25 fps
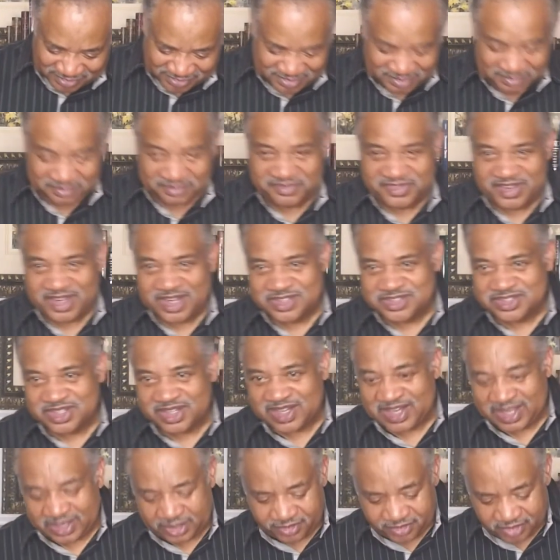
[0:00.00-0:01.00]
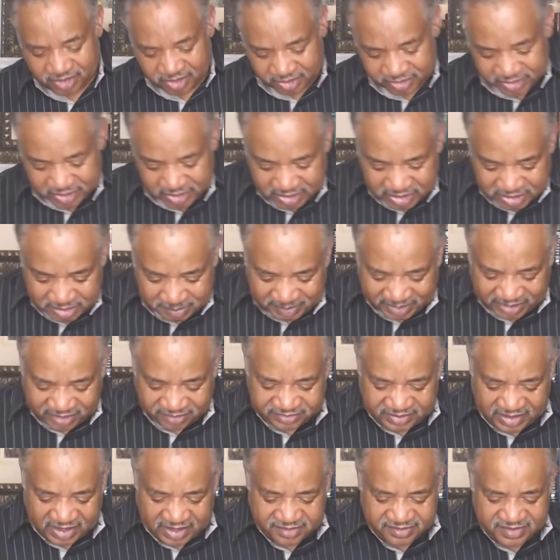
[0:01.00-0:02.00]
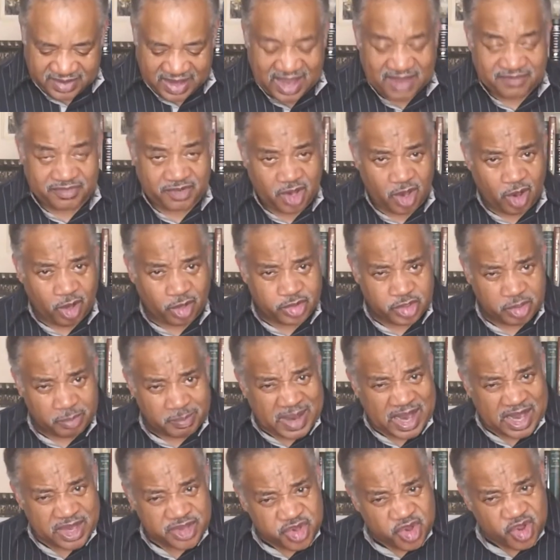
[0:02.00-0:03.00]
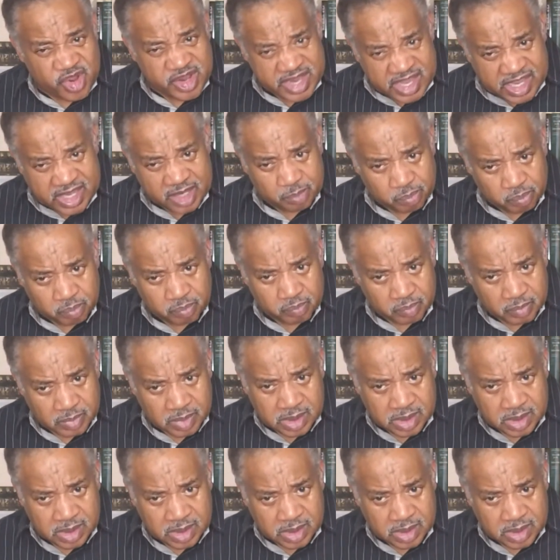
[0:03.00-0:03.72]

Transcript: of this and finish it later on. But he says, I've called you by your name.